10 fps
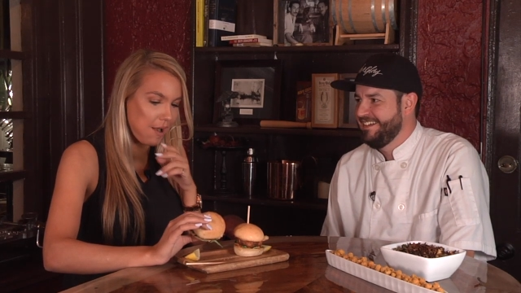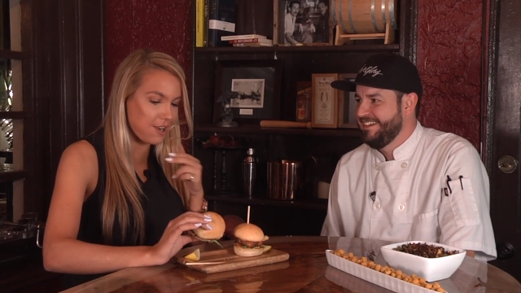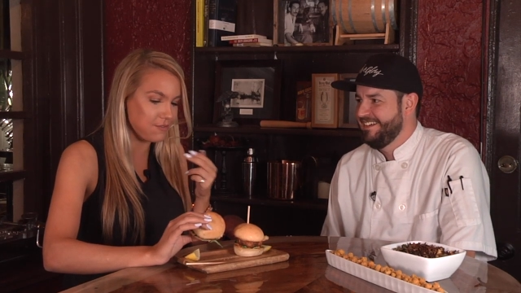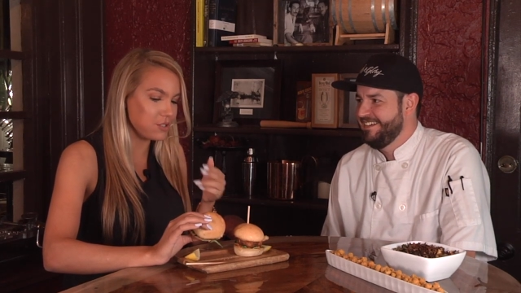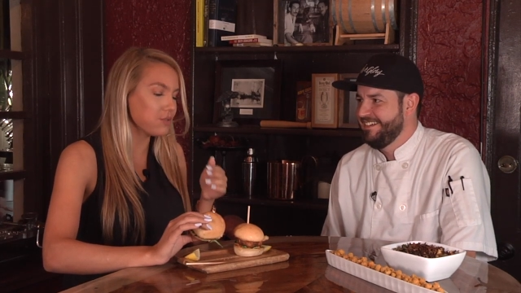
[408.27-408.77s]

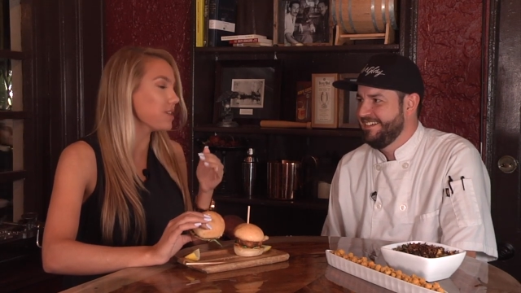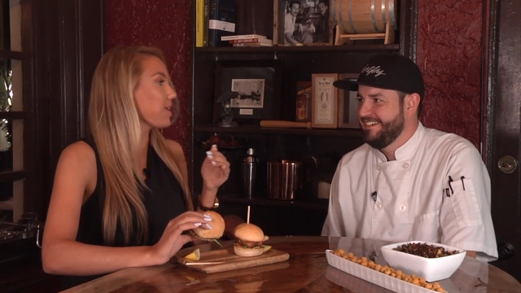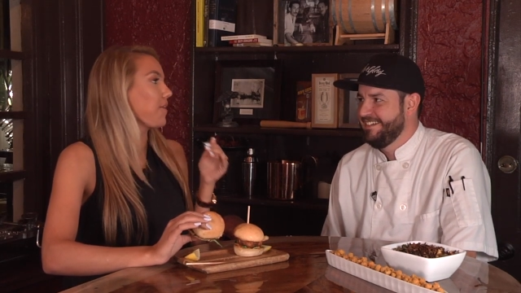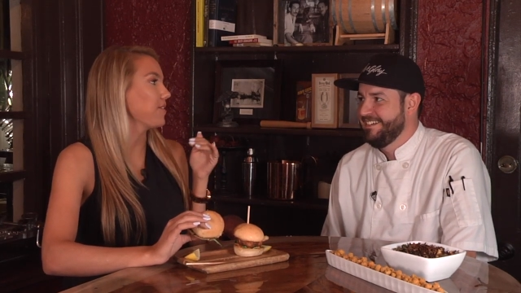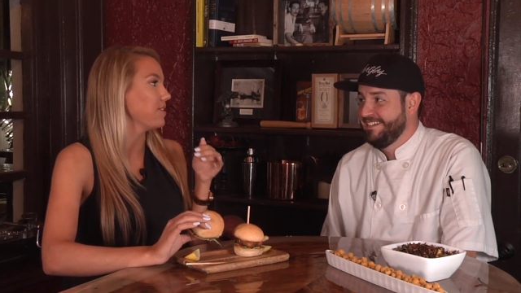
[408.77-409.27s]
Speaker 1: if you like,
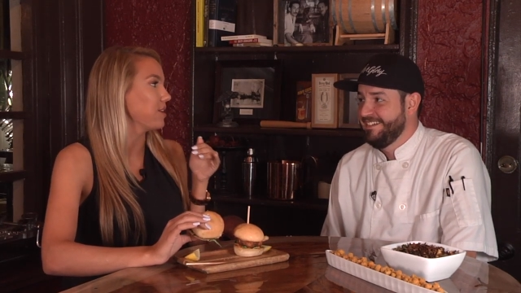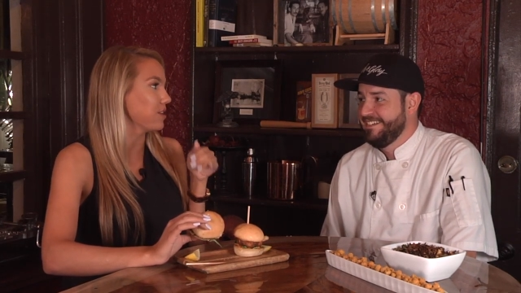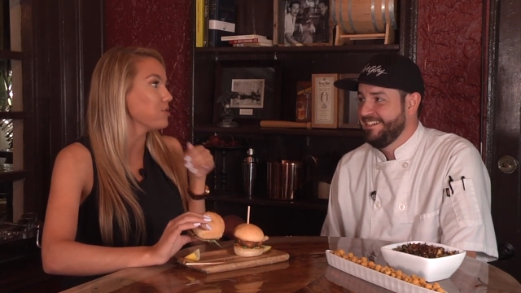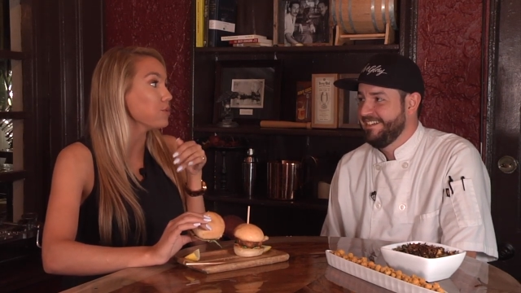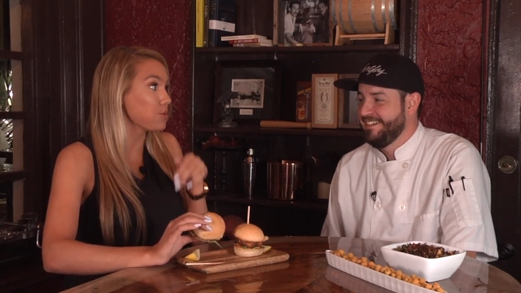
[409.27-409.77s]

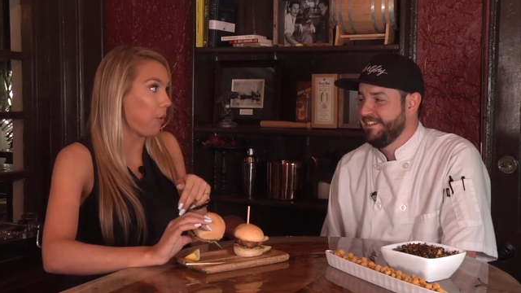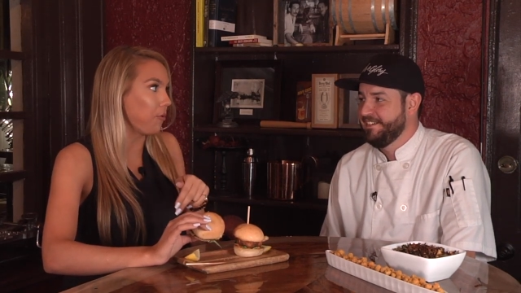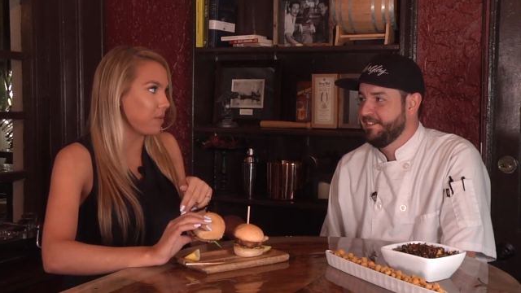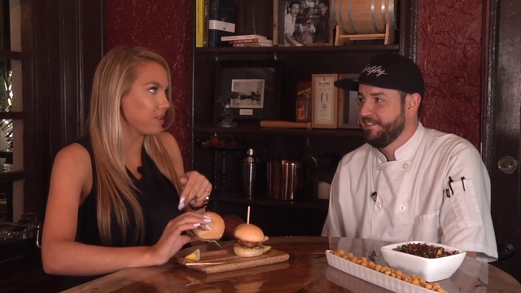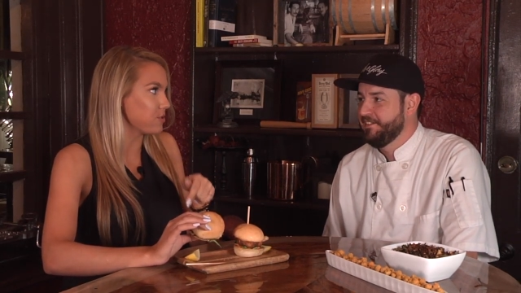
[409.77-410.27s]
unless you
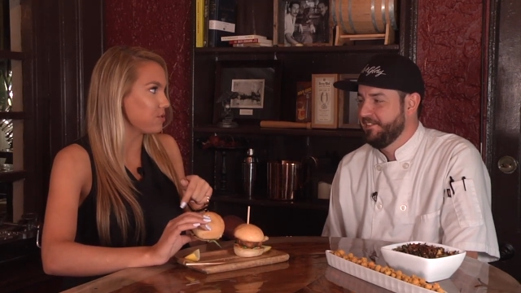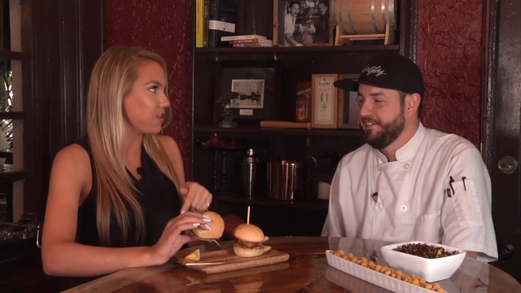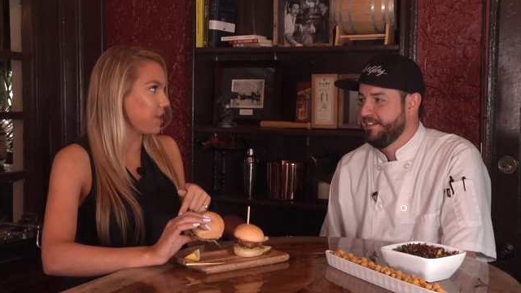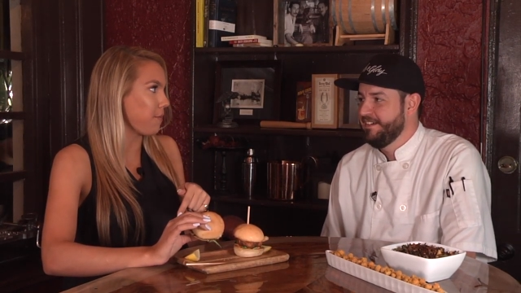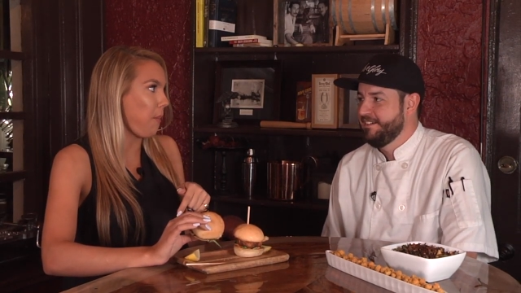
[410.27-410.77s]
told me this was
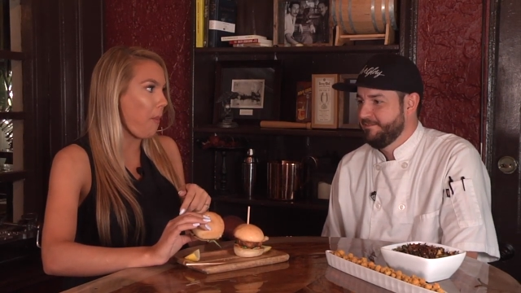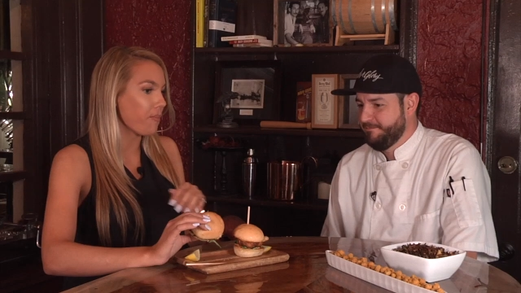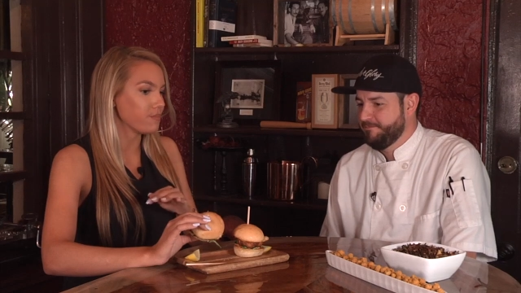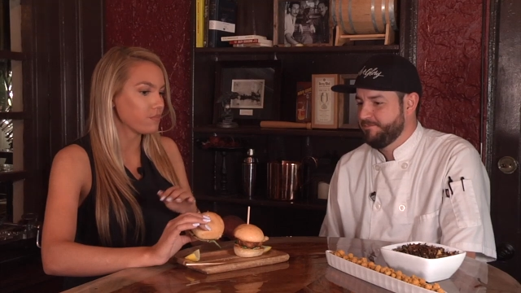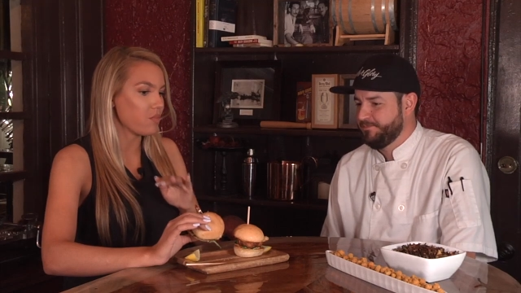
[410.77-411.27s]
vegan,
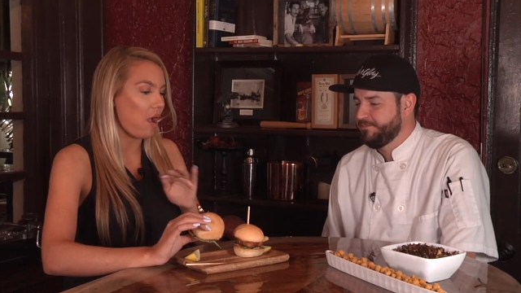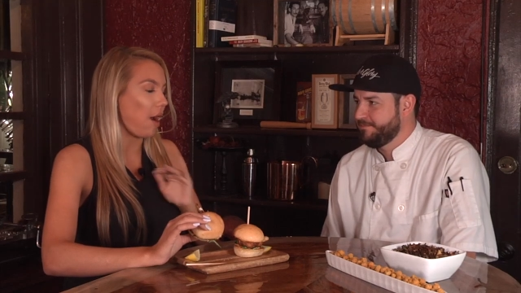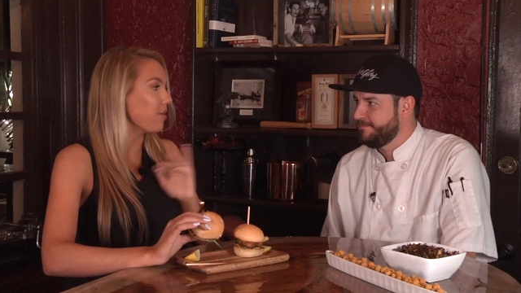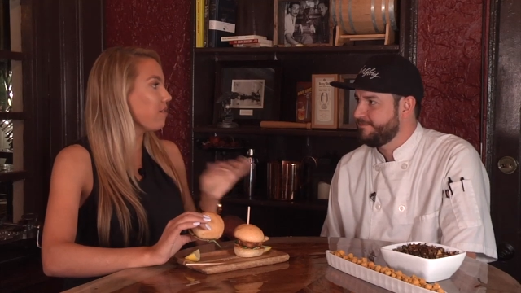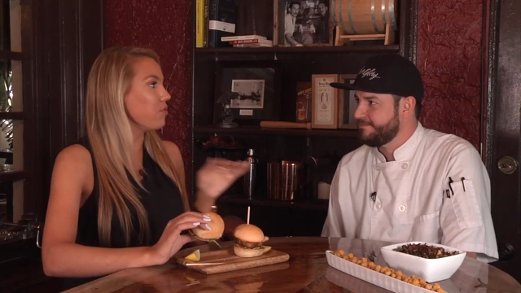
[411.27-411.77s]

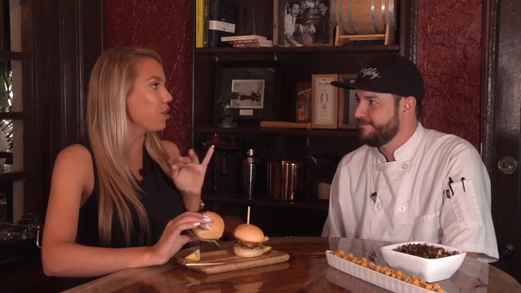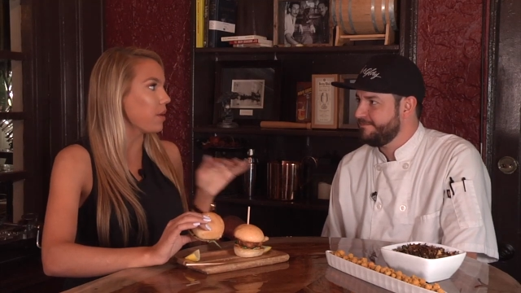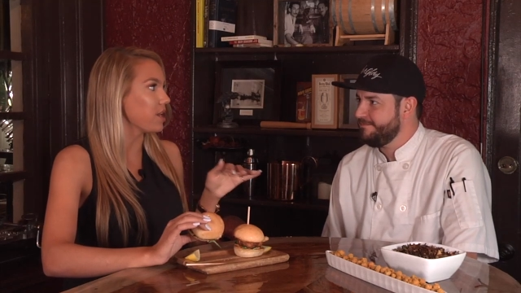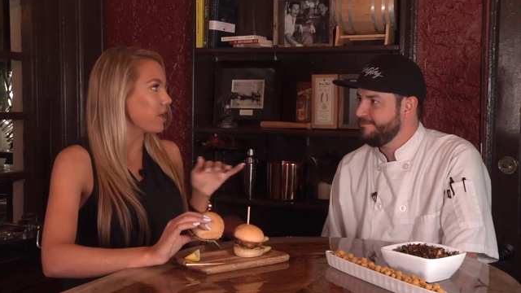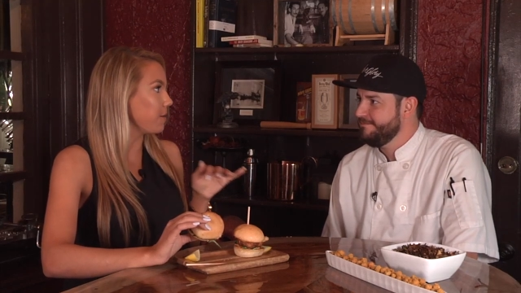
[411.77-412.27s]
I would have no
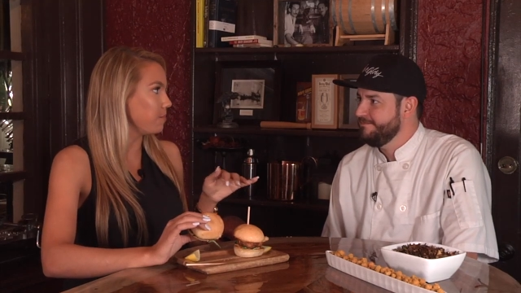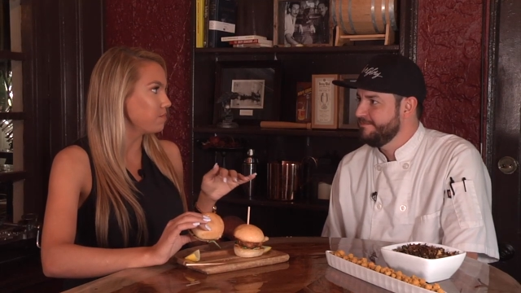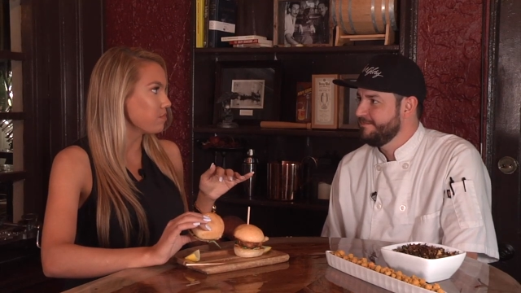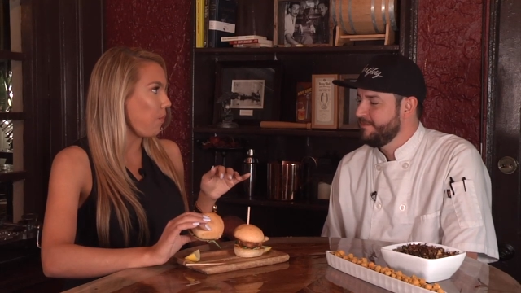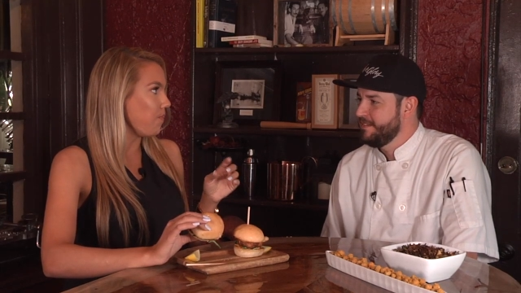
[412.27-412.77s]
idea.
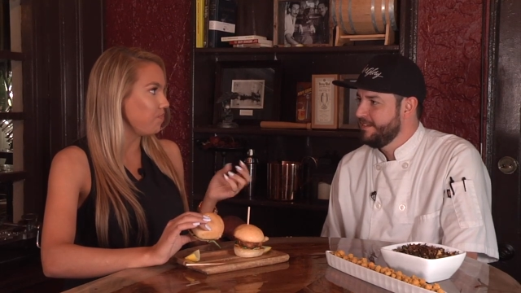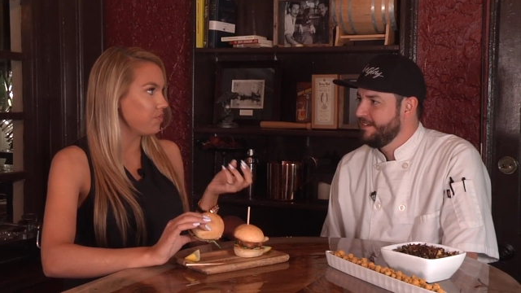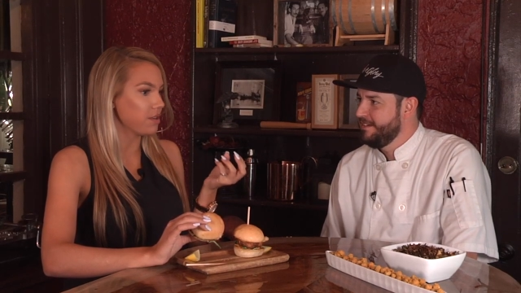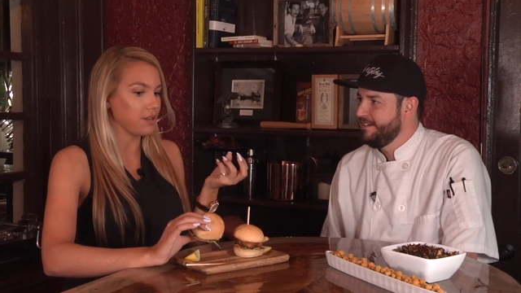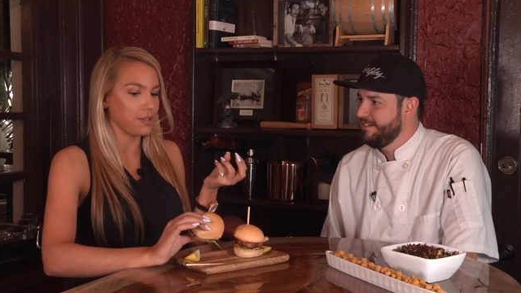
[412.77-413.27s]

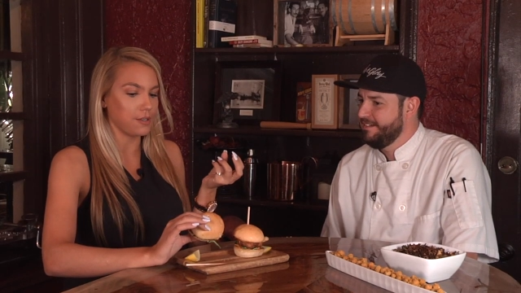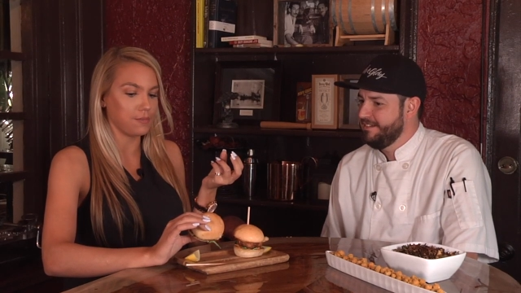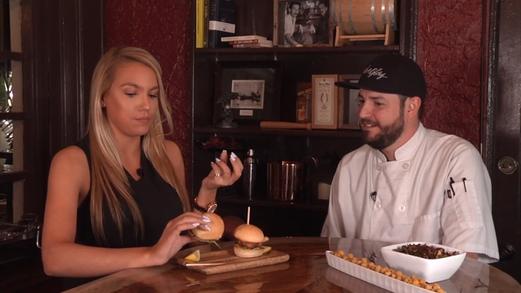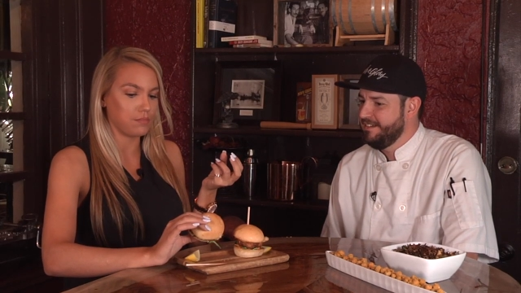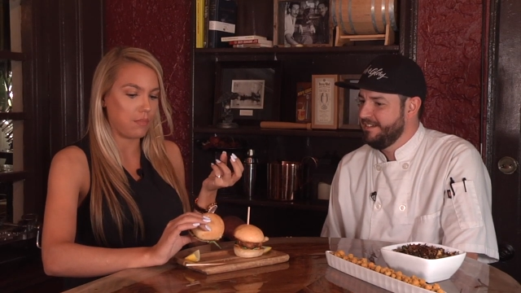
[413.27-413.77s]
The